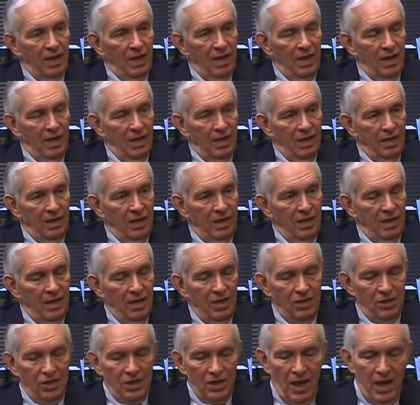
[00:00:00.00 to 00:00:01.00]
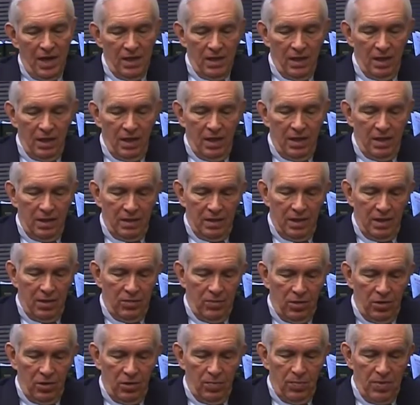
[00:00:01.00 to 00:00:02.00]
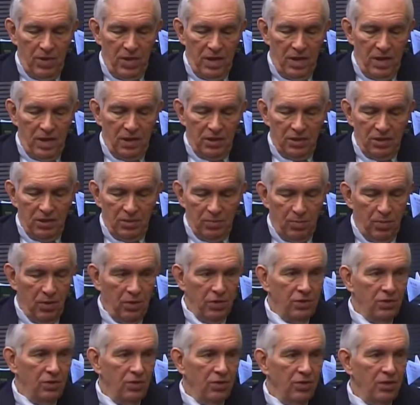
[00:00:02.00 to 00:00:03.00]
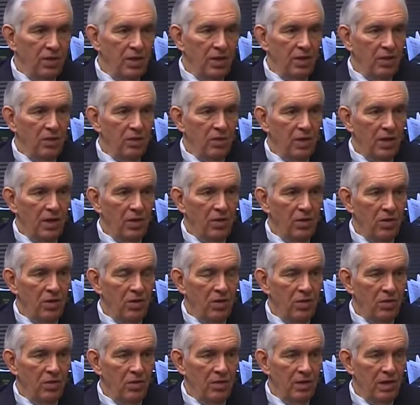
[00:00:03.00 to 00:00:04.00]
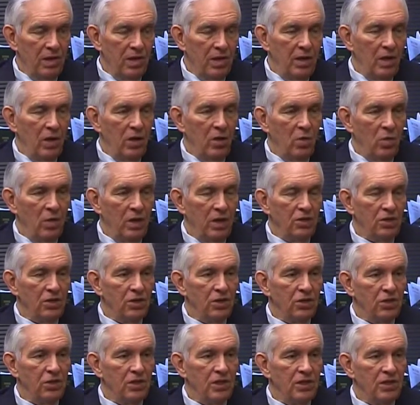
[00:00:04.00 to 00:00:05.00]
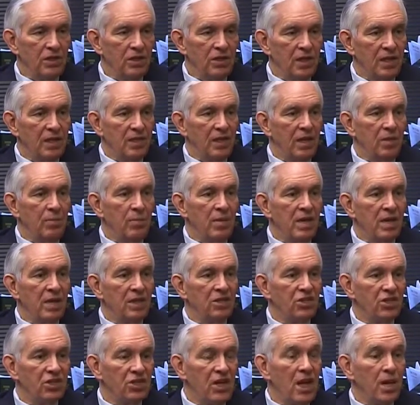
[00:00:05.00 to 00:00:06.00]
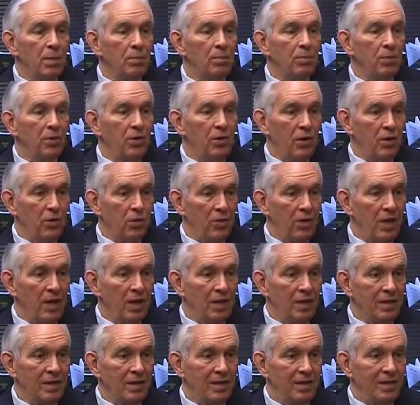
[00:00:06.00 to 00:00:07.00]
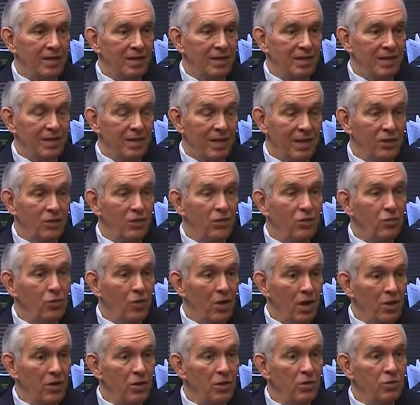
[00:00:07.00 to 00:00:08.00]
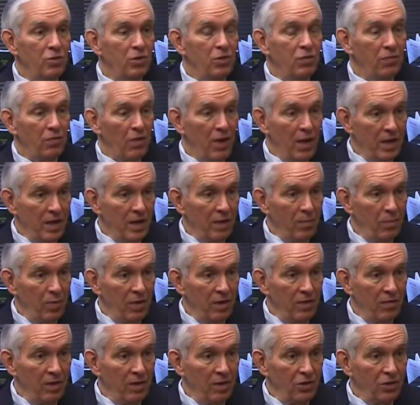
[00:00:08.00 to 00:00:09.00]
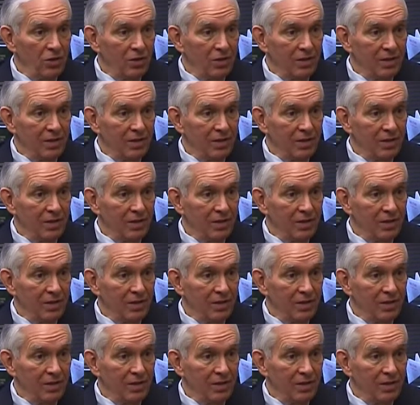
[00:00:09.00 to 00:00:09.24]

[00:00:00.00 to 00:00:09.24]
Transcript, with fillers: And in signing the letter, he'd put a P.S., a personal thing on there, you know. He'd always insist that there be a stamp put on that, that do not use the Franken privilege.